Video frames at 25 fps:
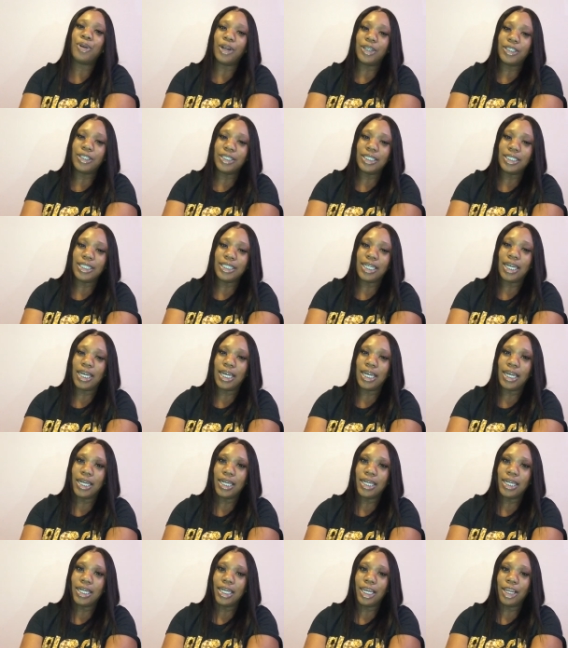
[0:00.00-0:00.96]

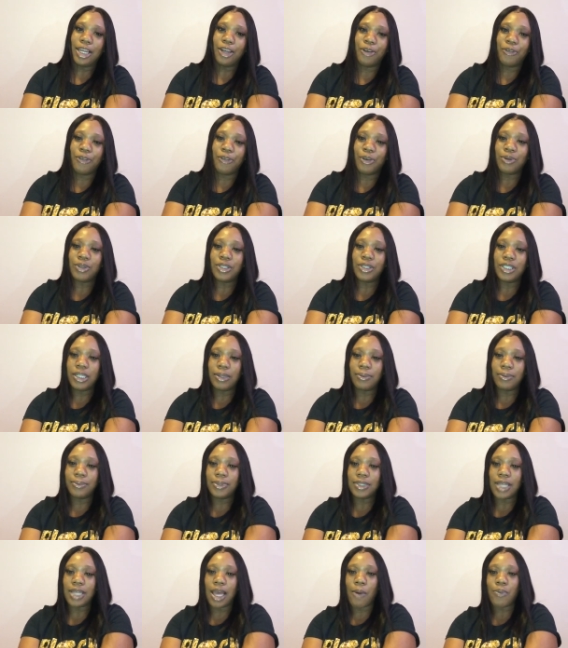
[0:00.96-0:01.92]
nursing interview
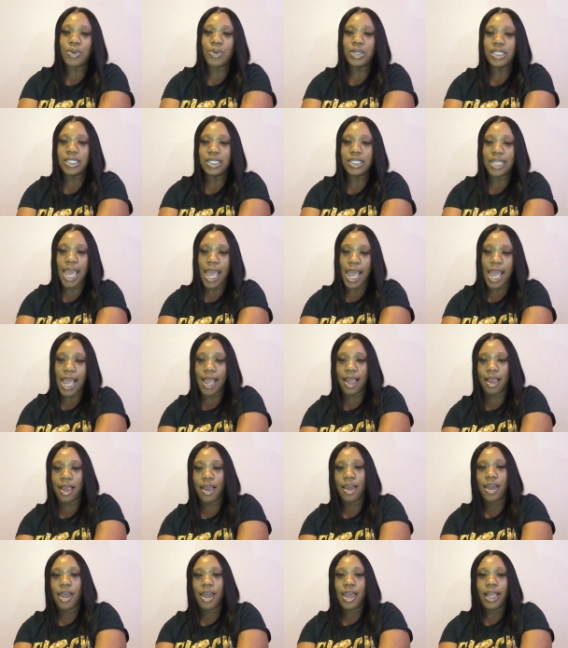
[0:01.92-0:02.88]
tips I would say
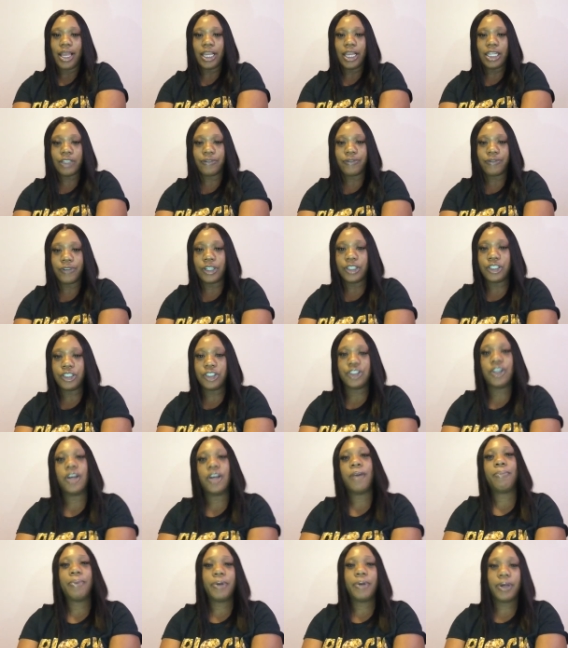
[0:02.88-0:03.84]
is first your
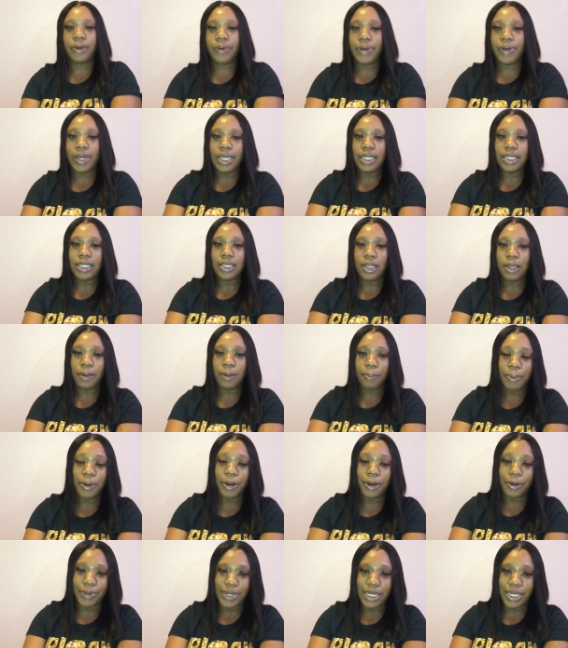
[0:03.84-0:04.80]

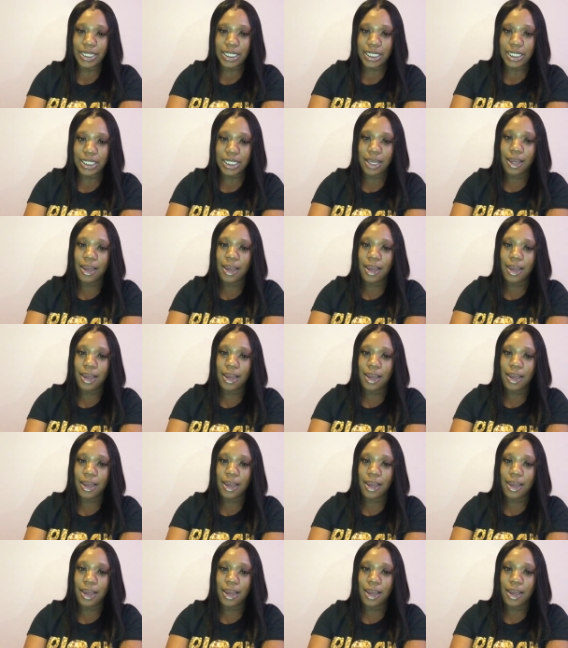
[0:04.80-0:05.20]
appearance.